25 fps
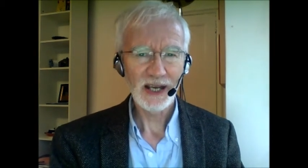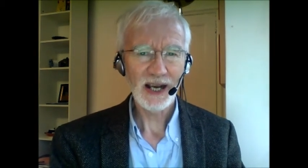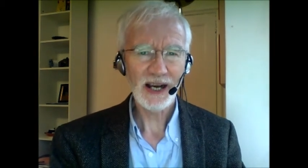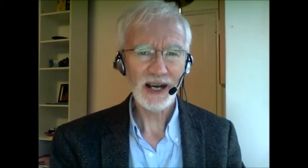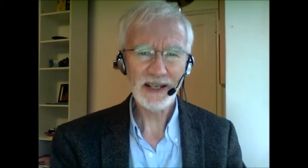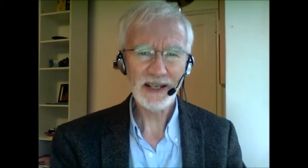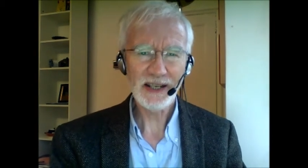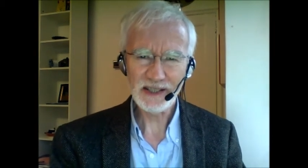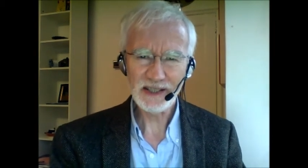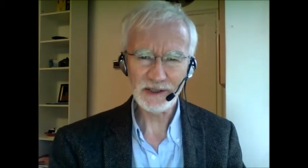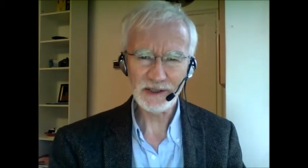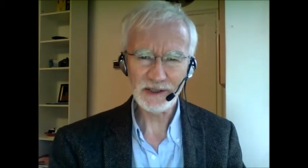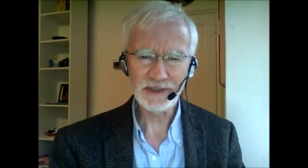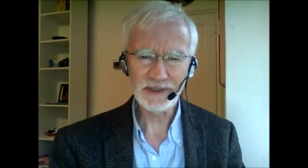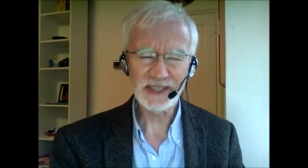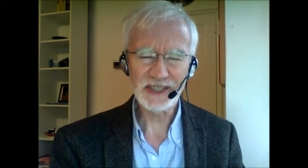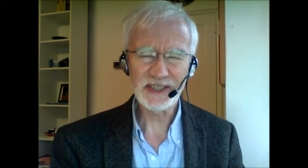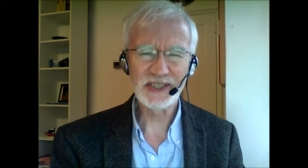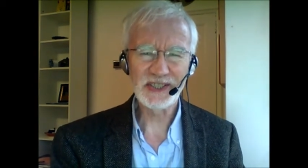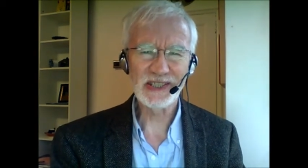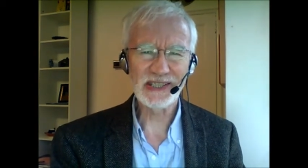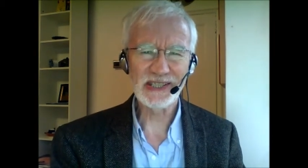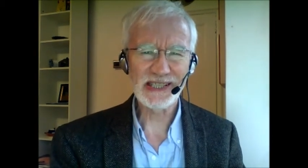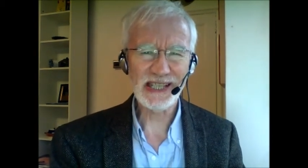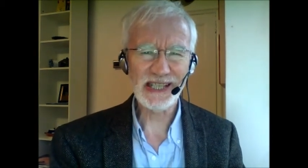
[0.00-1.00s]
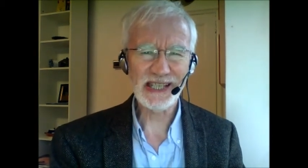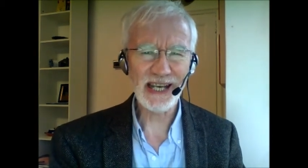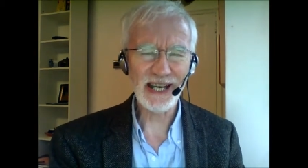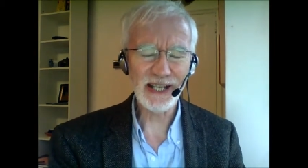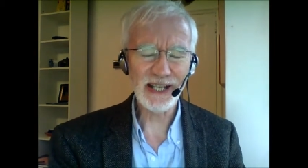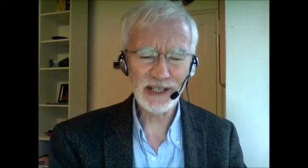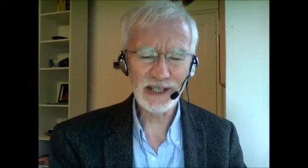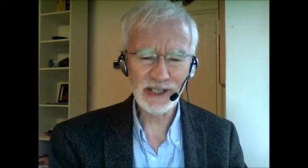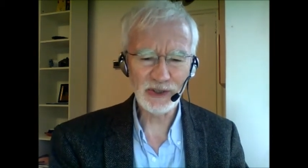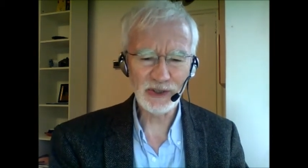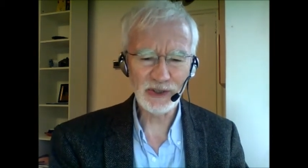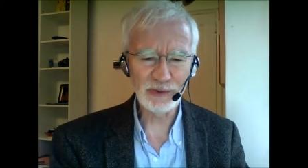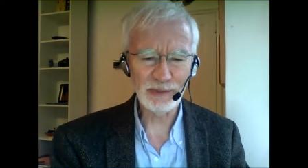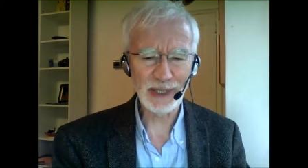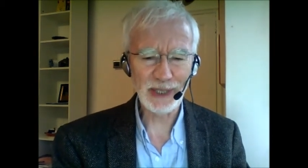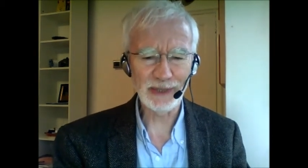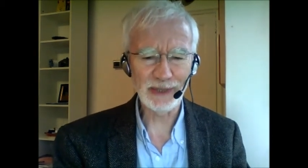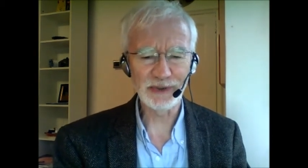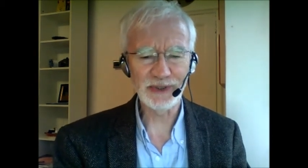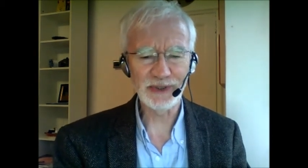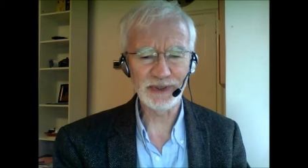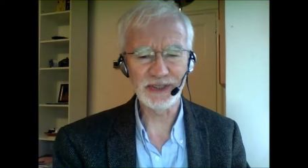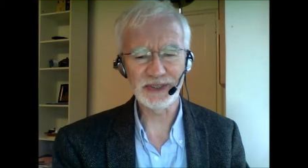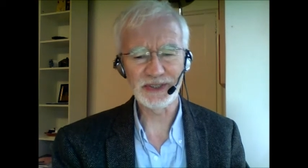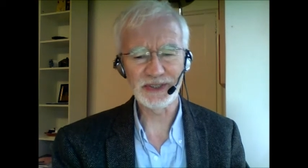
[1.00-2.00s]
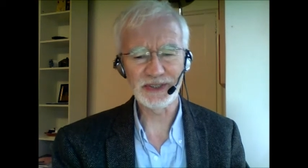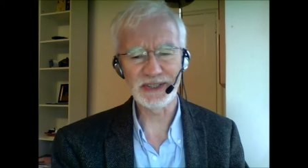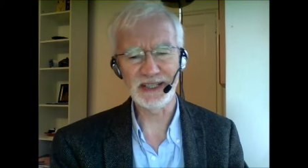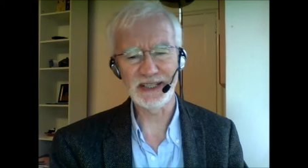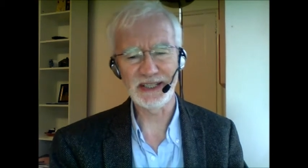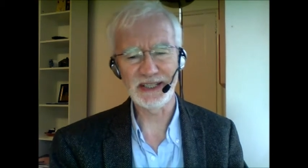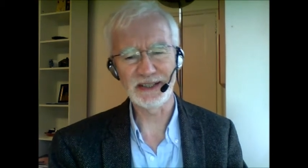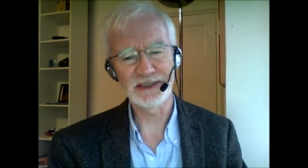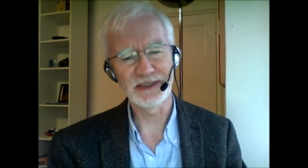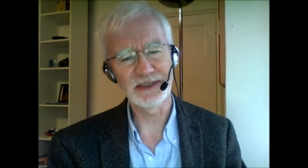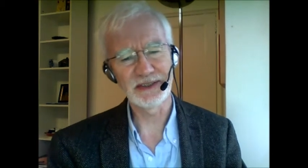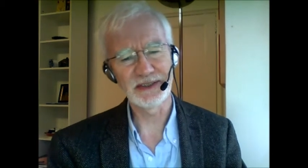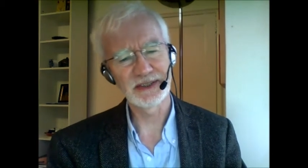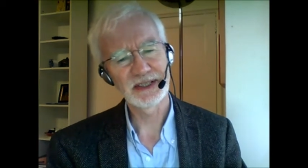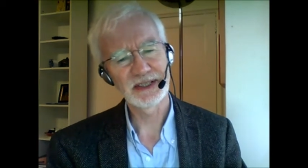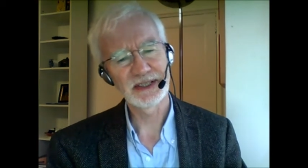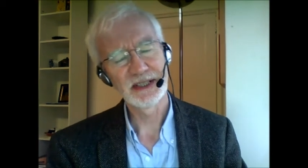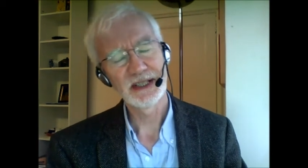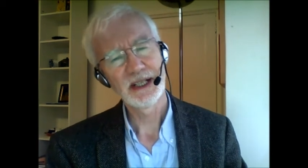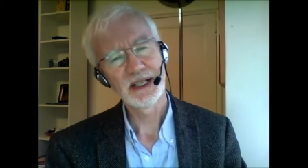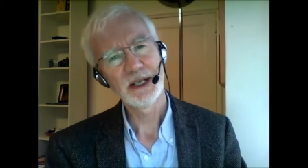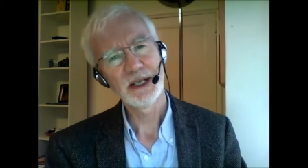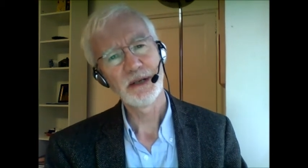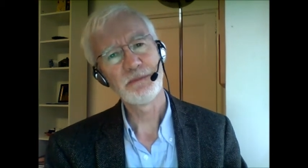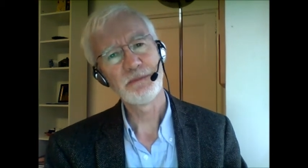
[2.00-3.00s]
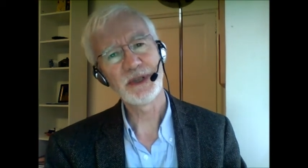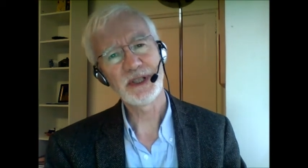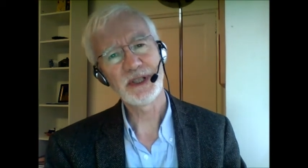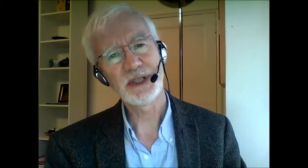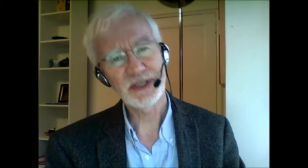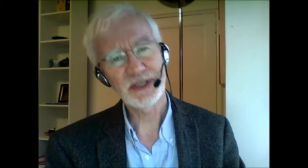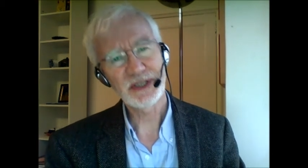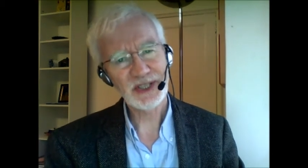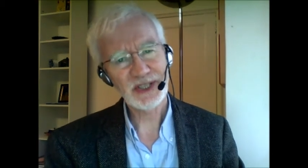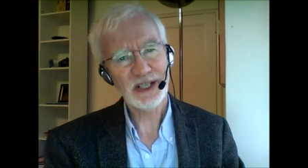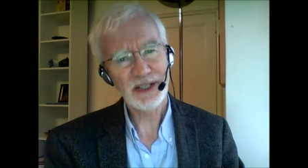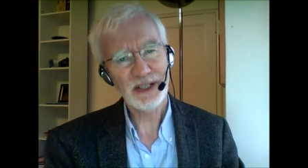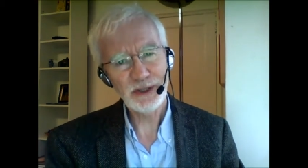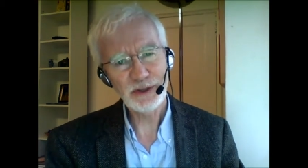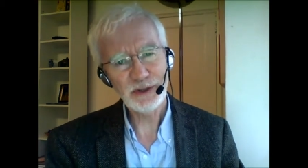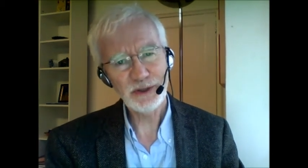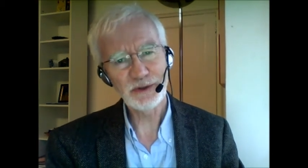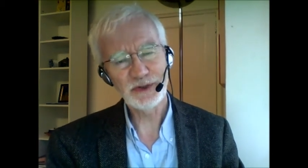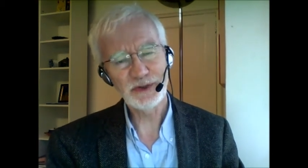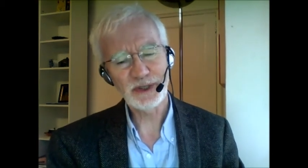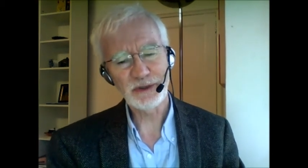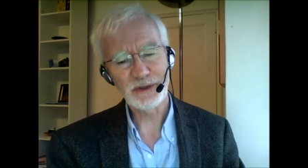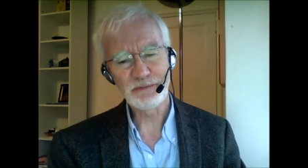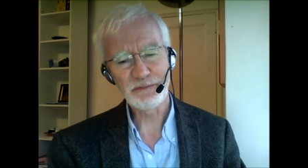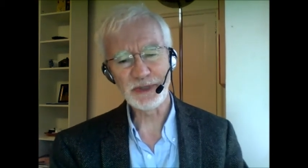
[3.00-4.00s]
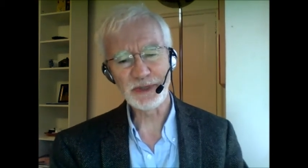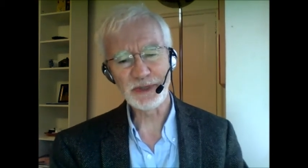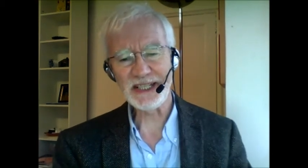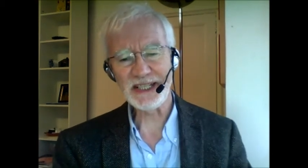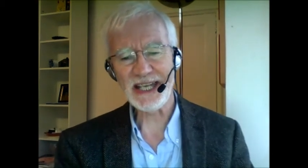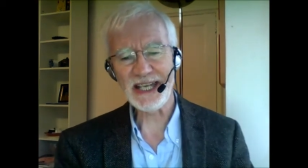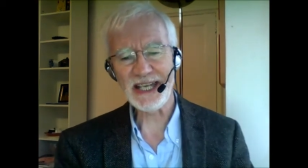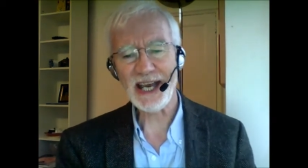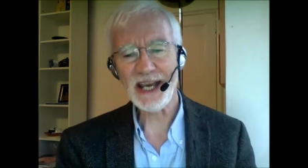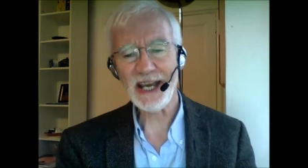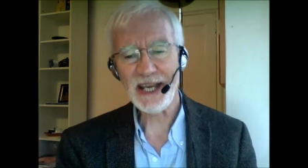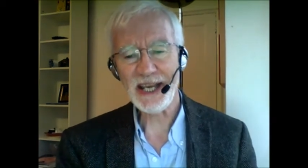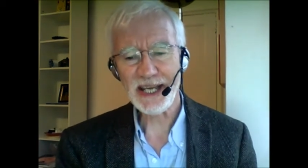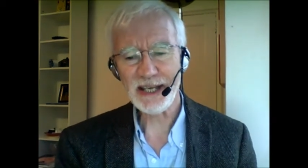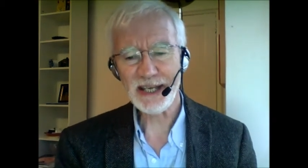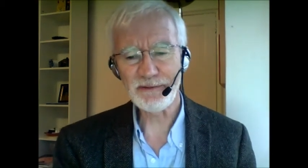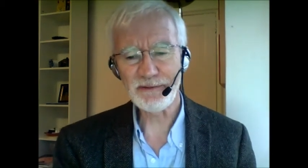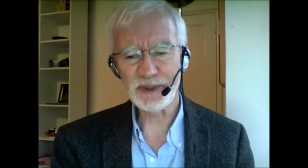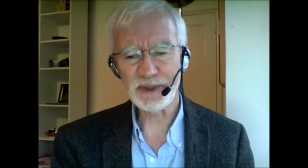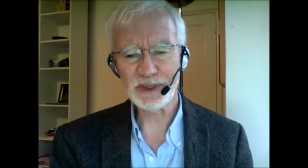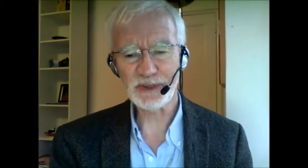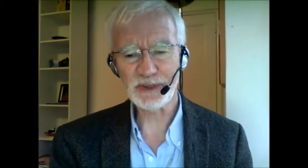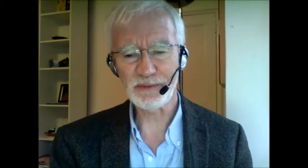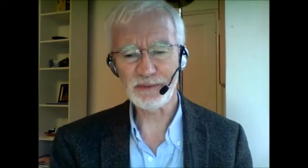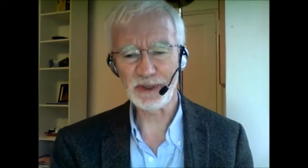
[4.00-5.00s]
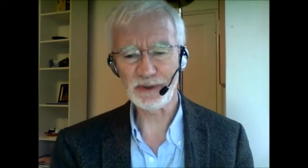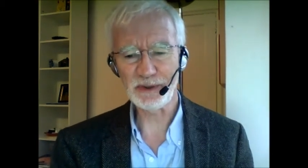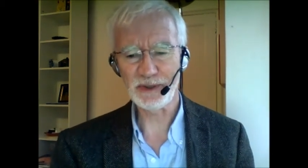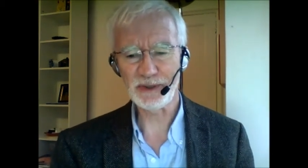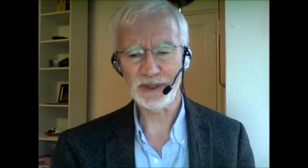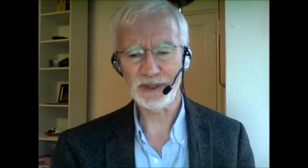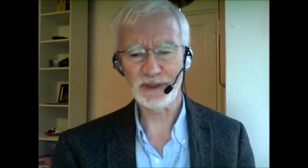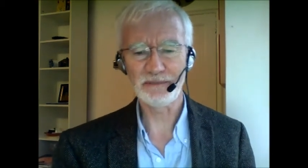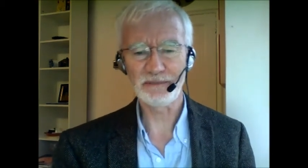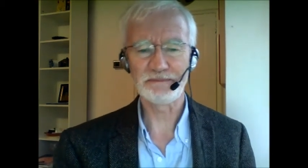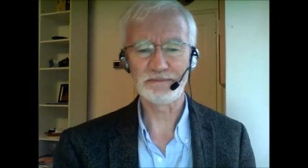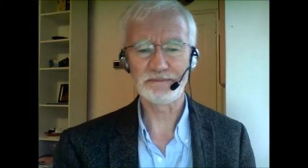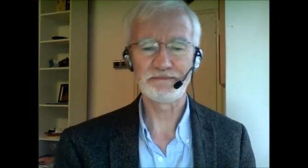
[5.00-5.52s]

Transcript: I know this, I know about these things, because I used to be a heavy smoker.